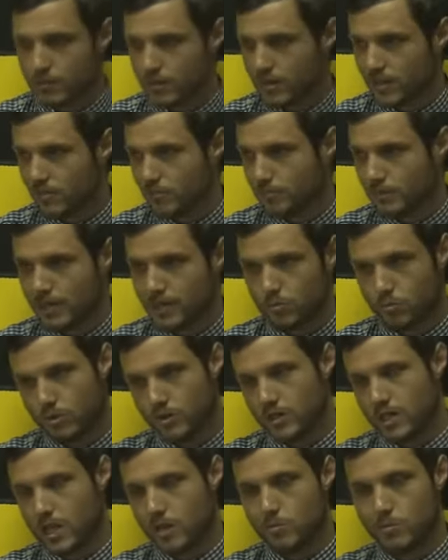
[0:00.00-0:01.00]
whether you've played
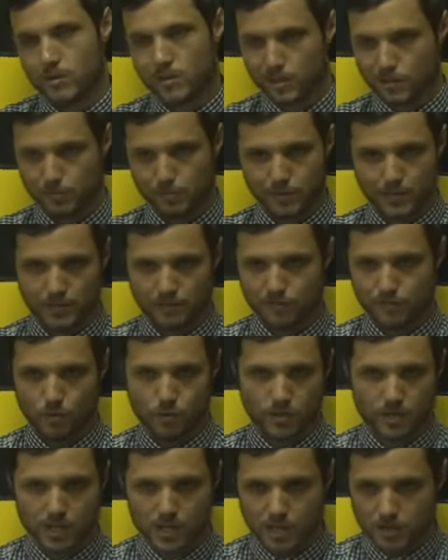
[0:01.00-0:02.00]
one game, whether you've played
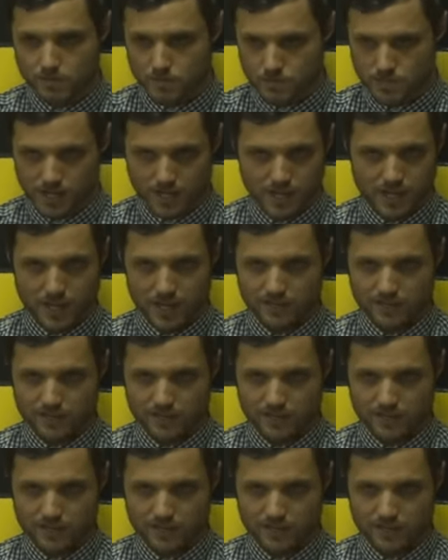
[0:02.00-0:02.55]
40 games,